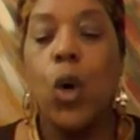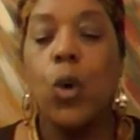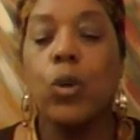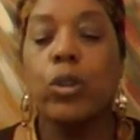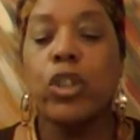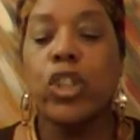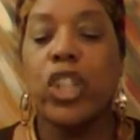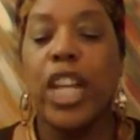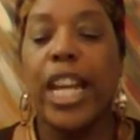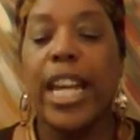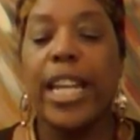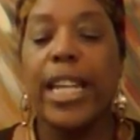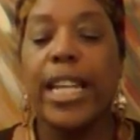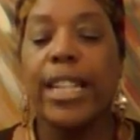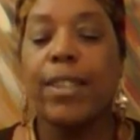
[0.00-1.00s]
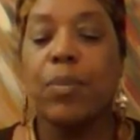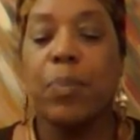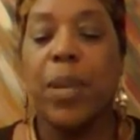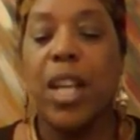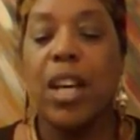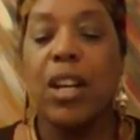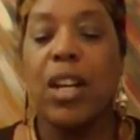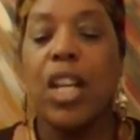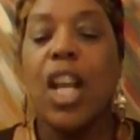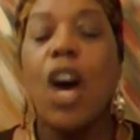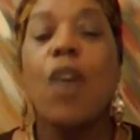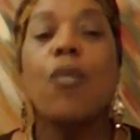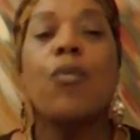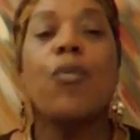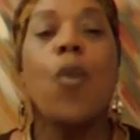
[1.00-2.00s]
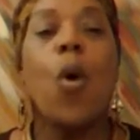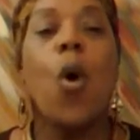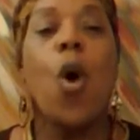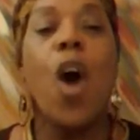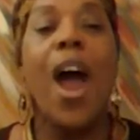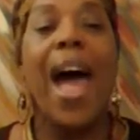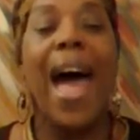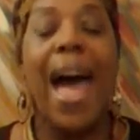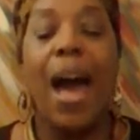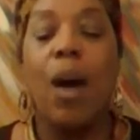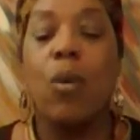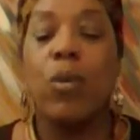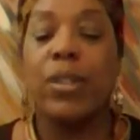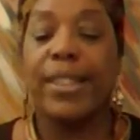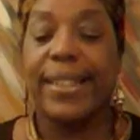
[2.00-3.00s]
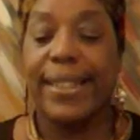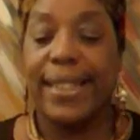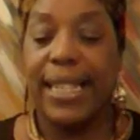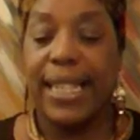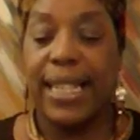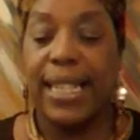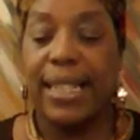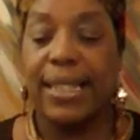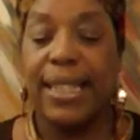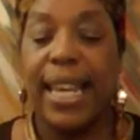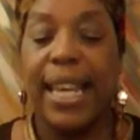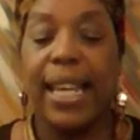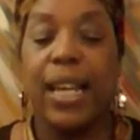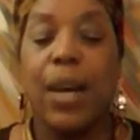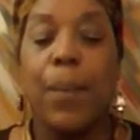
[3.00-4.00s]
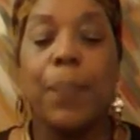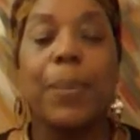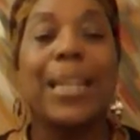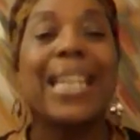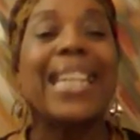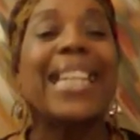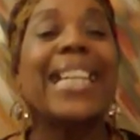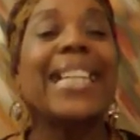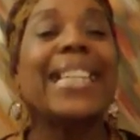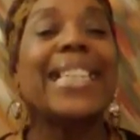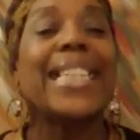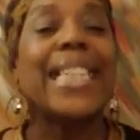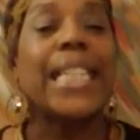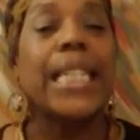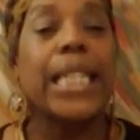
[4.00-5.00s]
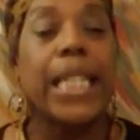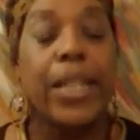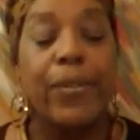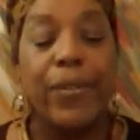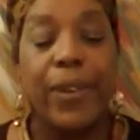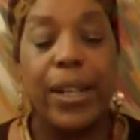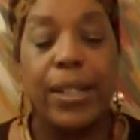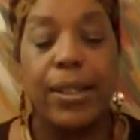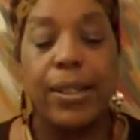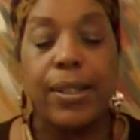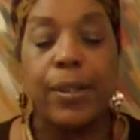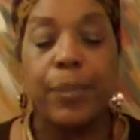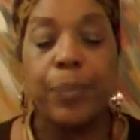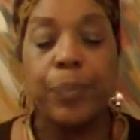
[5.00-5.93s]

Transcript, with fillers: who shed his blood for our sins and complete deliverance.